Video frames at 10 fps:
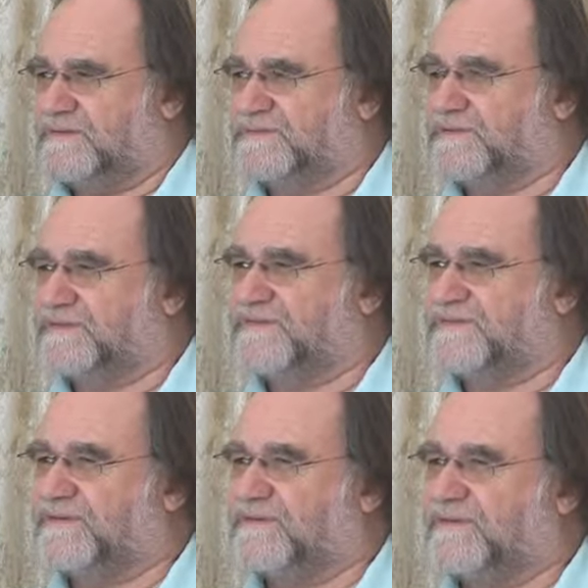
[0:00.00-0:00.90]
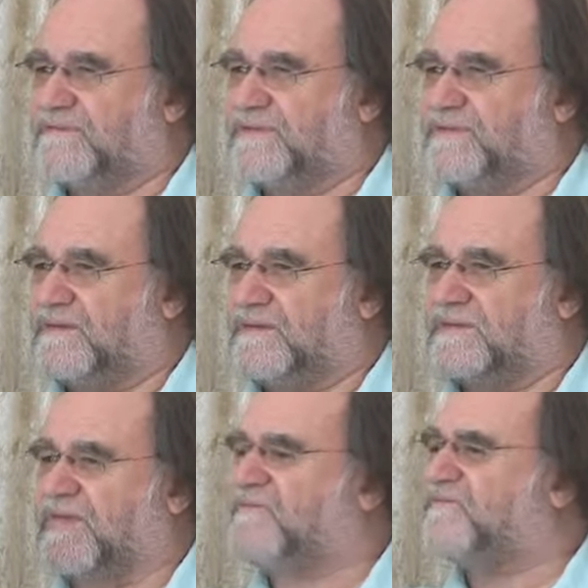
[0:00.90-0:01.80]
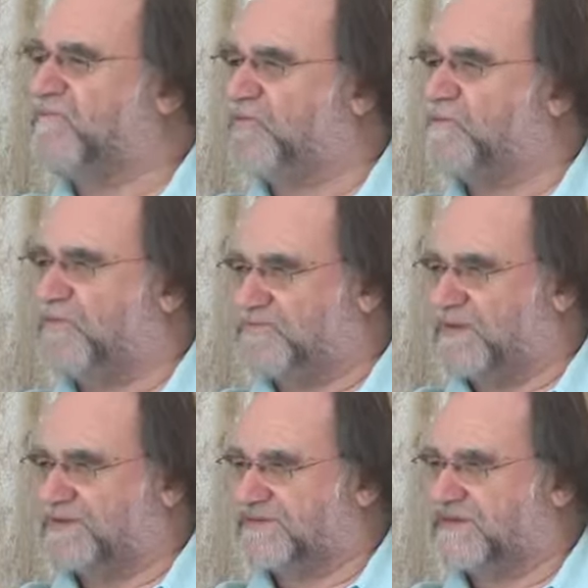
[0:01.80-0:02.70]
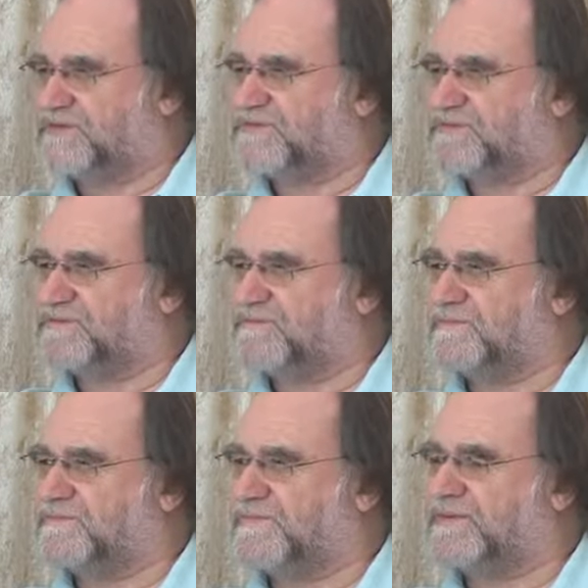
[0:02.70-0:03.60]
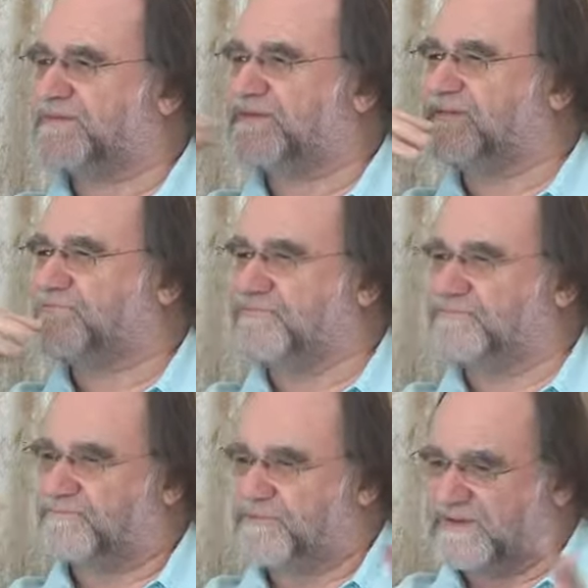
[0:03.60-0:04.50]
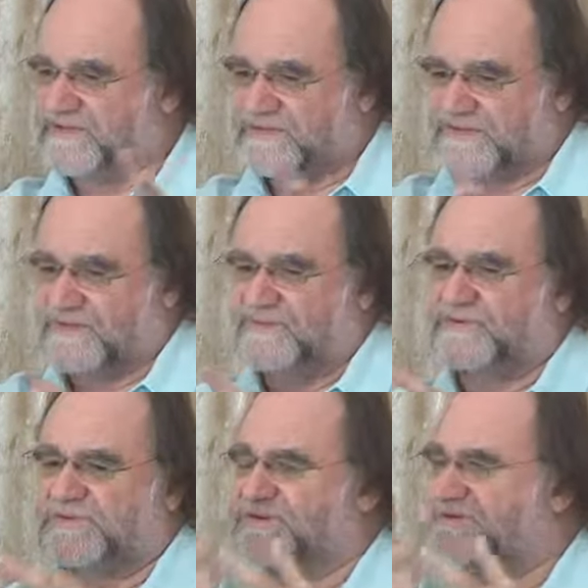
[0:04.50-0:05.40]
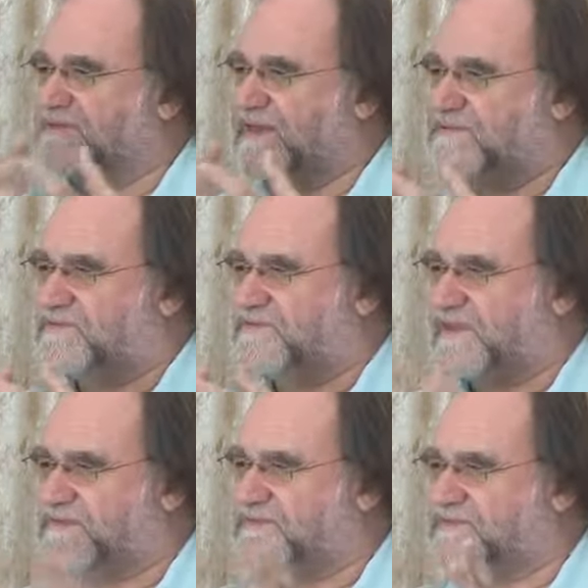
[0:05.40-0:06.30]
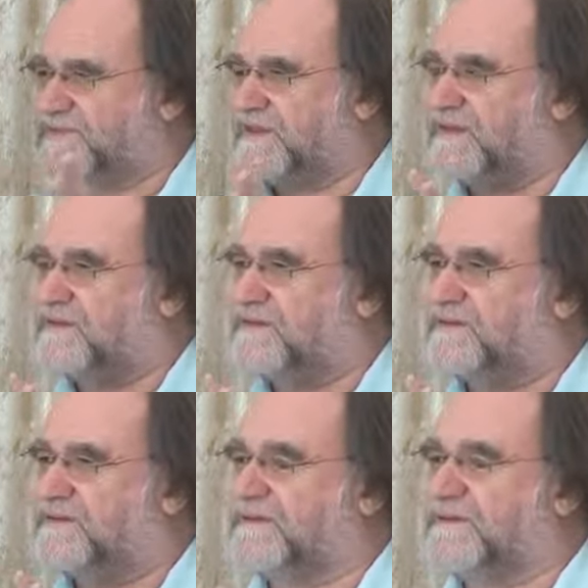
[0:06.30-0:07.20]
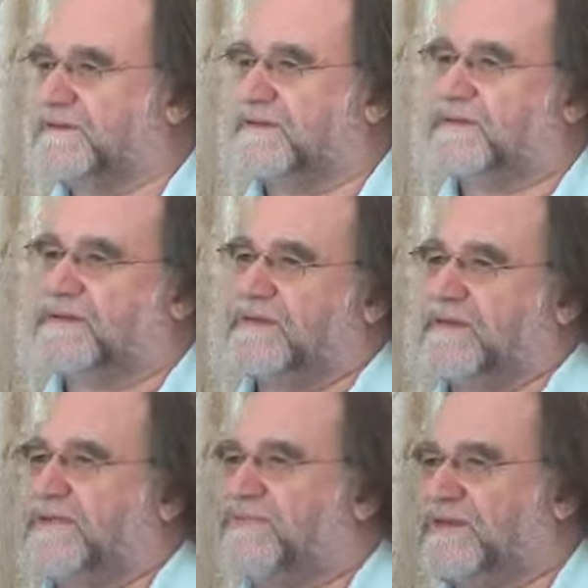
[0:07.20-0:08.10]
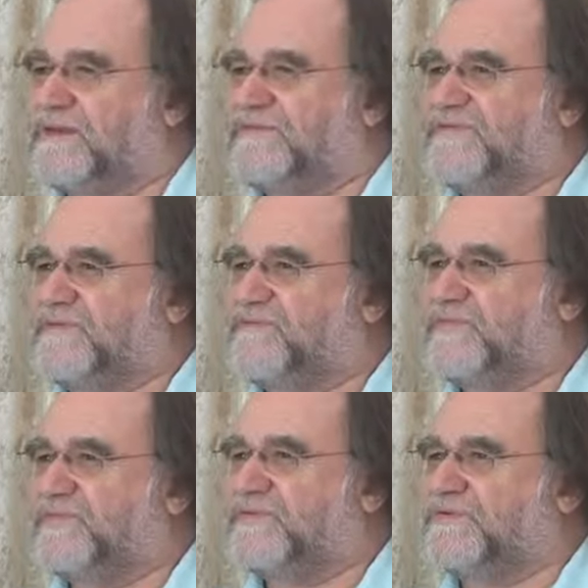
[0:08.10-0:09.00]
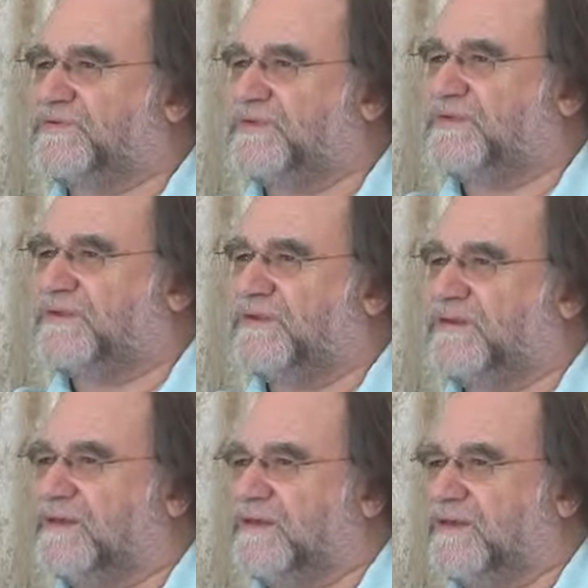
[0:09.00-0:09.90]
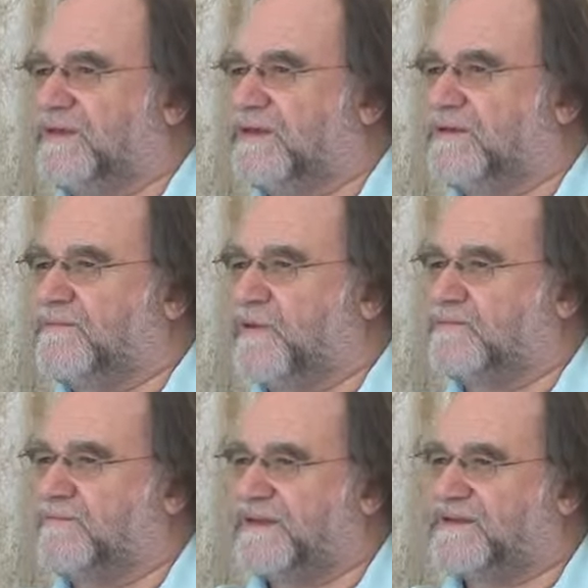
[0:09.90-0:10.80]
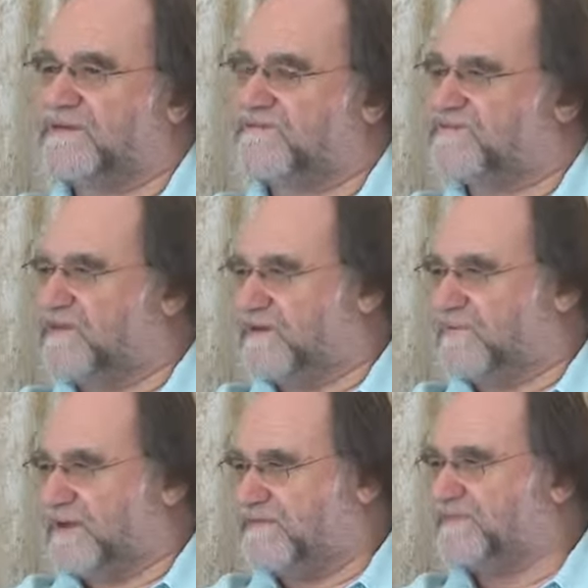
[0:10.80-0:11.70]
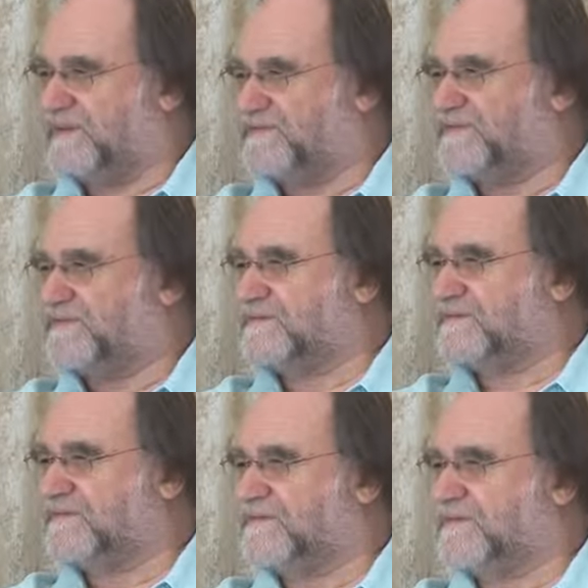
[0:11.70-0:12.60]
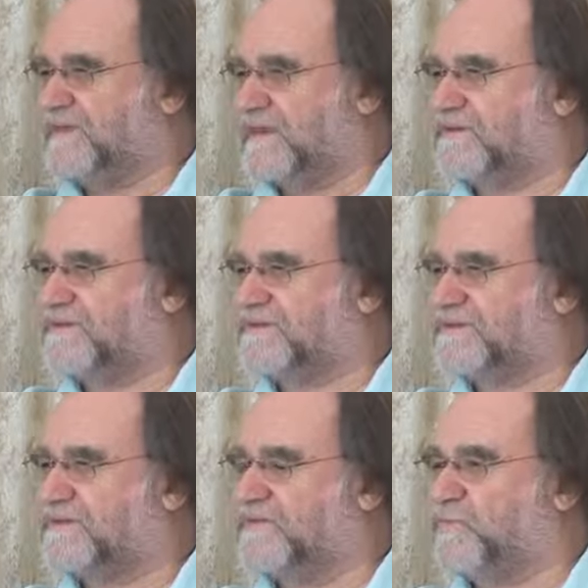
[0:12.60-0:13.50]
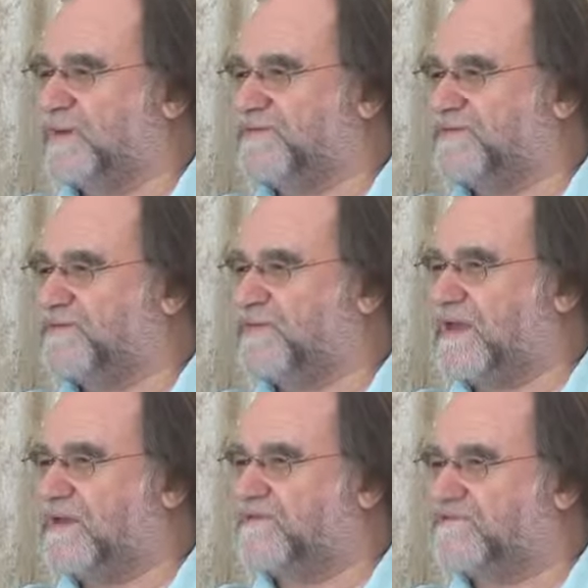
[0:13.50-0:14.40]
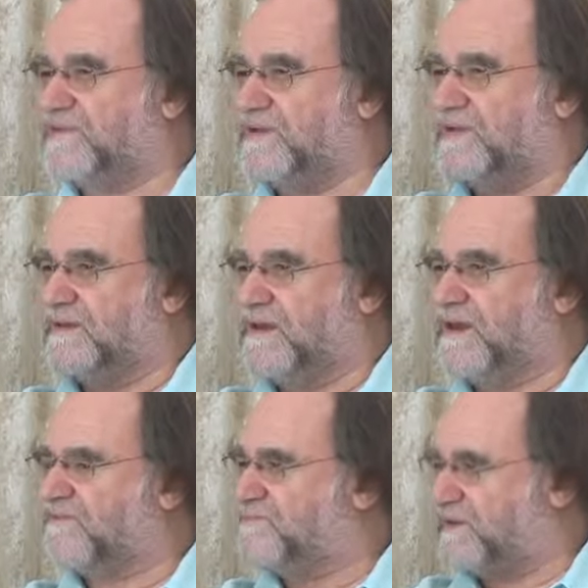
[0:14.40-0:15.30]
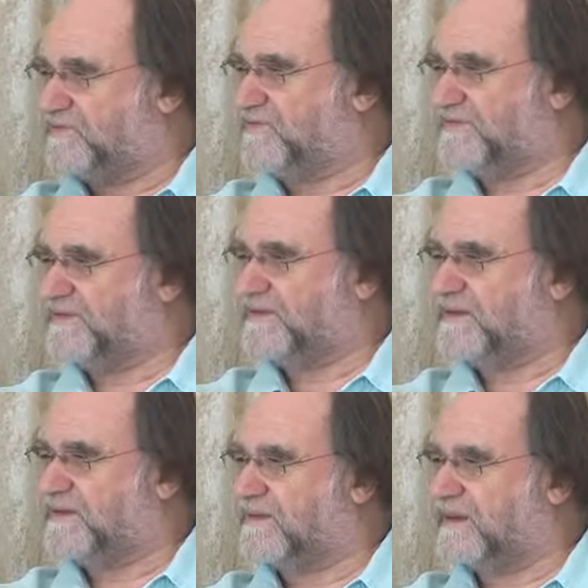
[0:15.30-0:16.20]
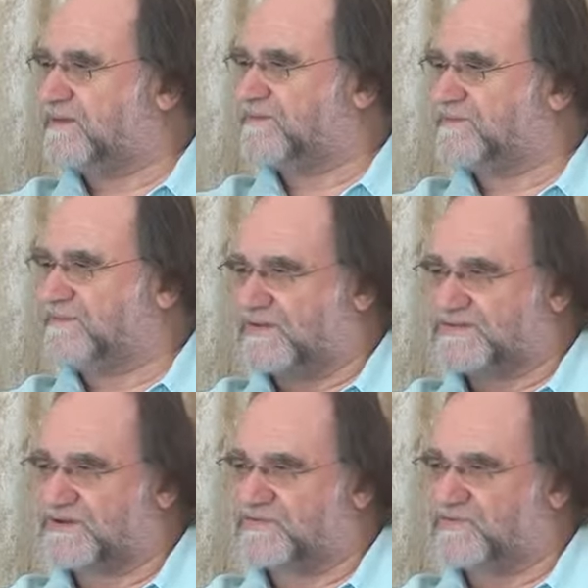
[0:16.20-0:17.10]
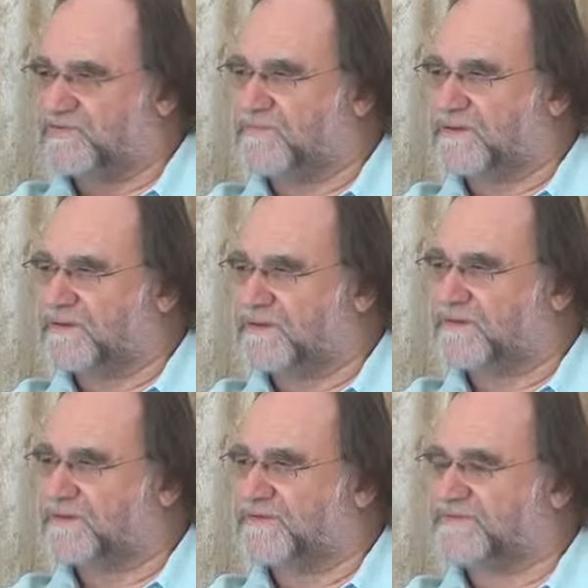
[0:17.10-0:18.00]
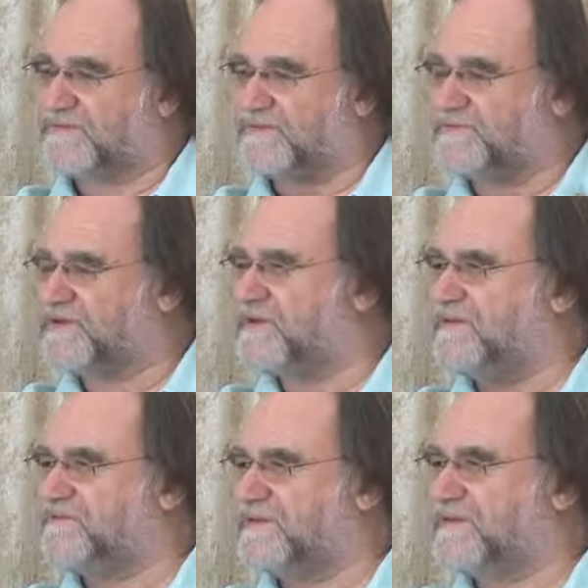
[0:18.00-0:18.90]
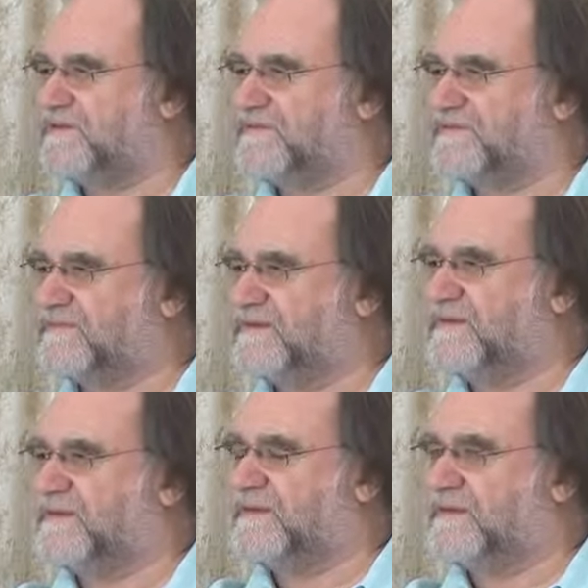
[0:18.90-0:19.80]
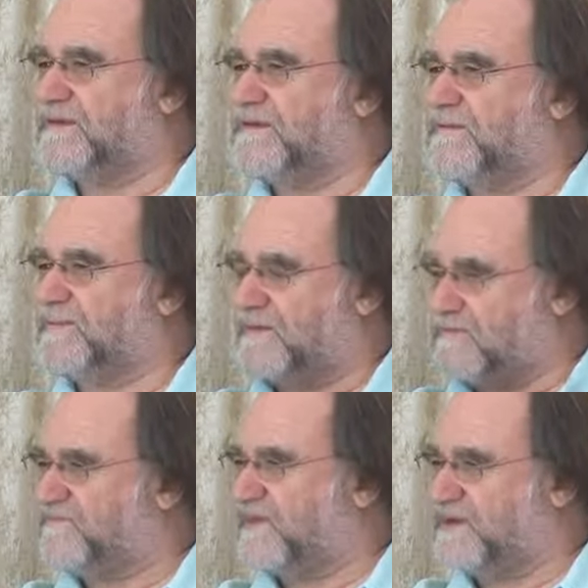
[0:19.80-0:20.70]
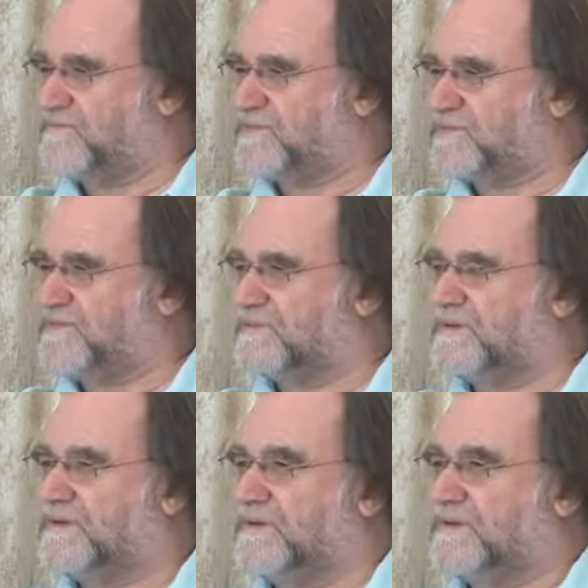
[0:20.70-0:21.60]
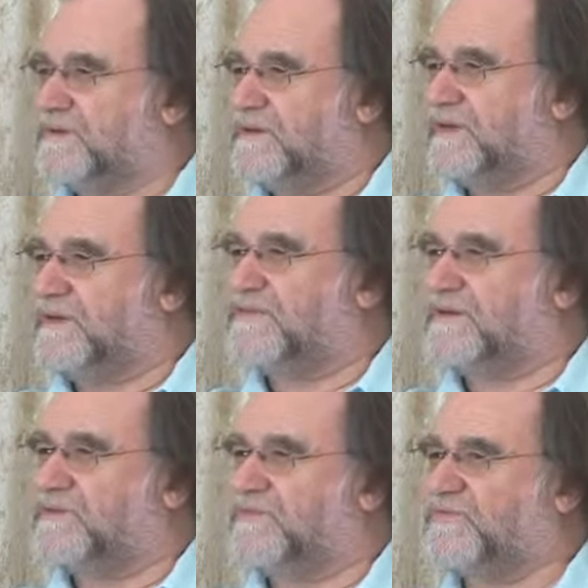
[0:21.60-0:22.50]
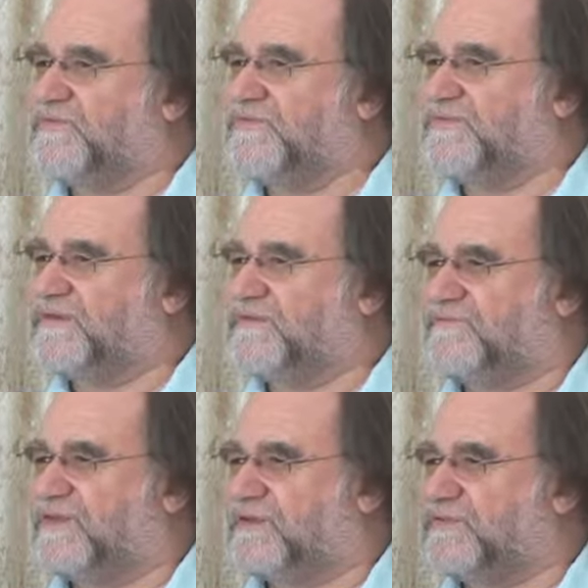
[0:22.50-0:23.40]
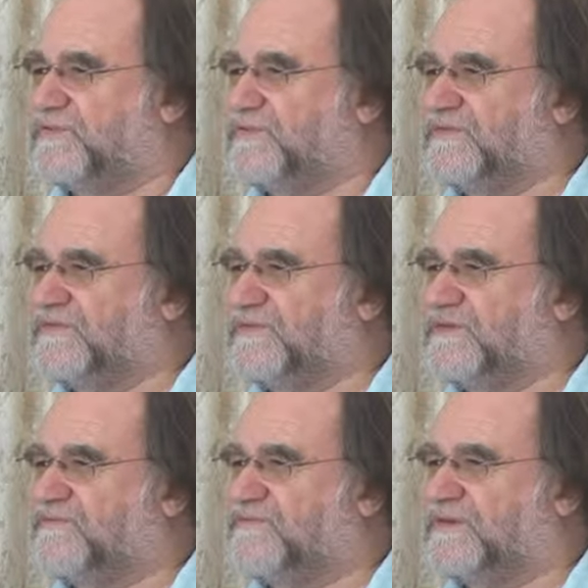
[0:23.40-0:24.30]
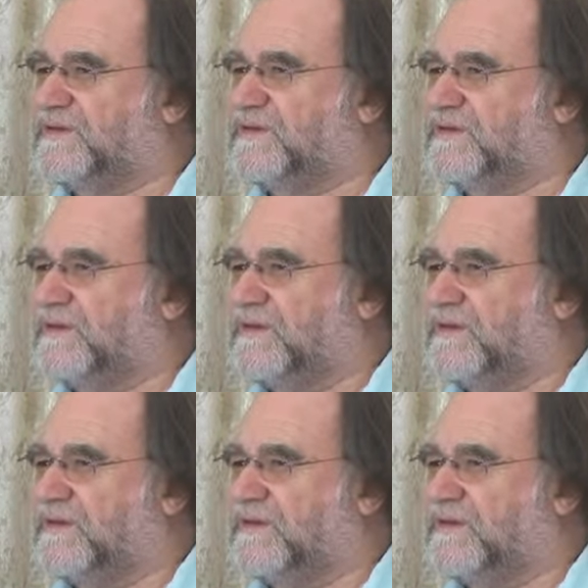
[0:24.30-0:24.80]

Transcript: So it's another form of meditation, but it brings the community together at the end of the day. Mm-hmm. And then at 7:30, on Monday and Friday, we have satsangs in the house. On Wednesday, we have live mantra singing and a darshan from me. So three evenings I'm available. Mm-hmm. And then on Tuesday evening and Thursday evening,